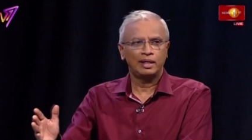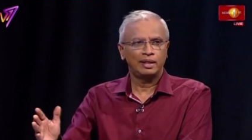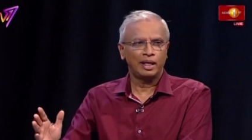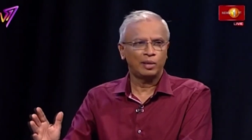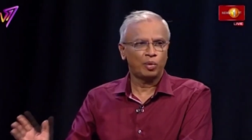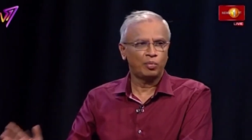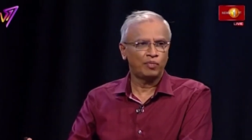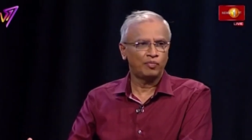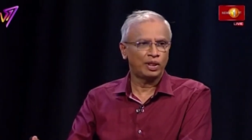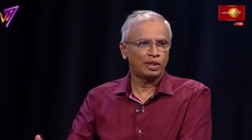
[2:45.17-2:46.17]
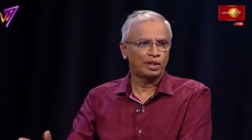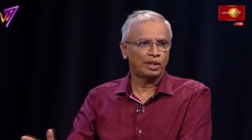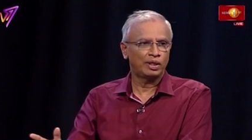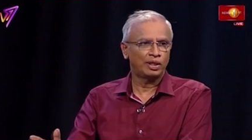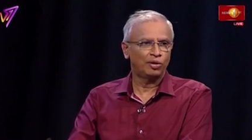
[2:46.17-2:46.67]
they had a problem with
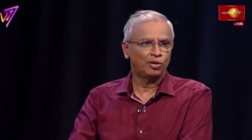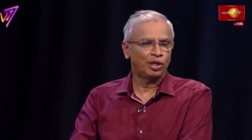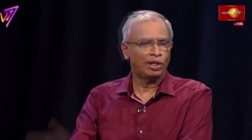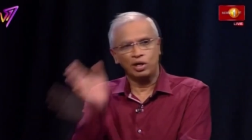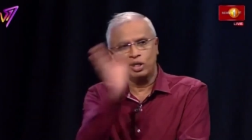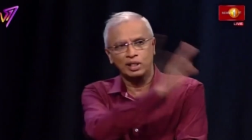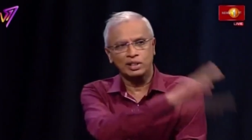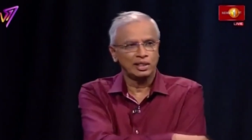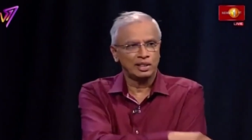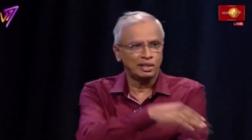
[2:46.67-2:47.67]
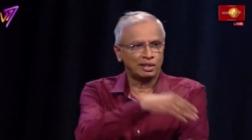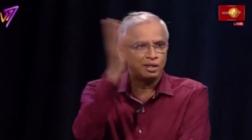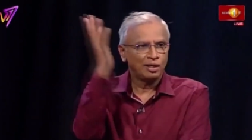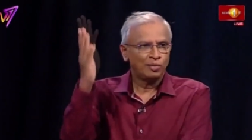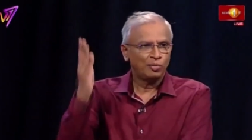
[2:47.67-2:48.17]
you know, an organization
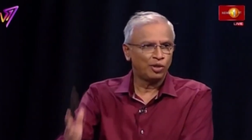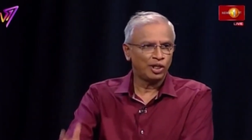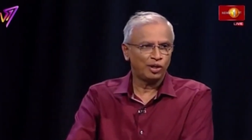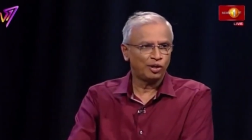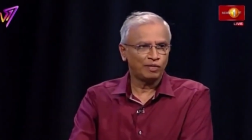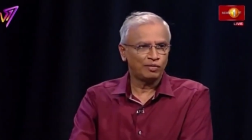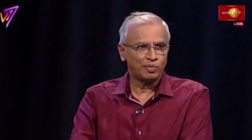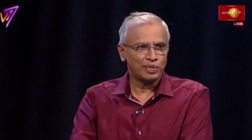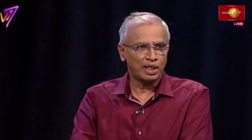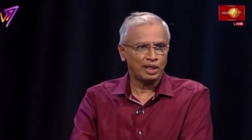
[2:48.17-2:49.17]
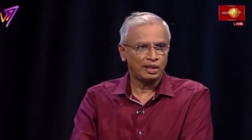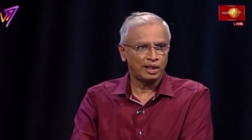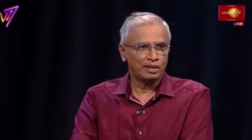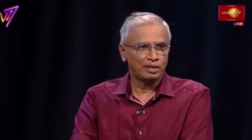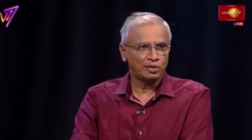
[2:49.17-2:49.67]
putting it on the website,
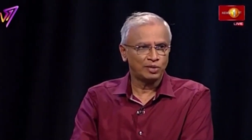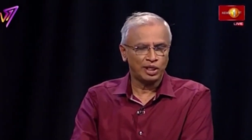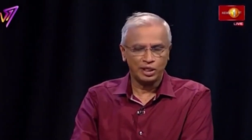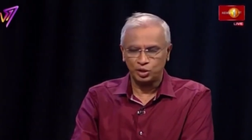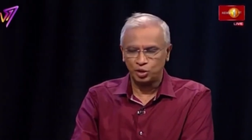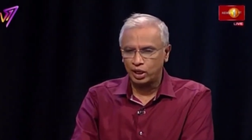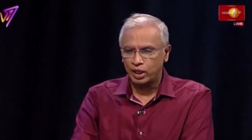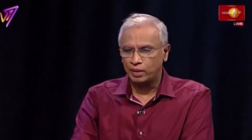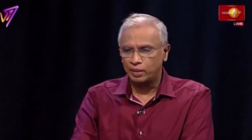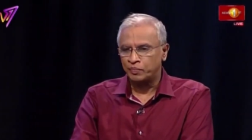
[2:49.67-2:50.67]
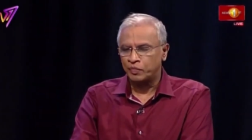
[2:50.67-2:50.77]
and so they didn't join.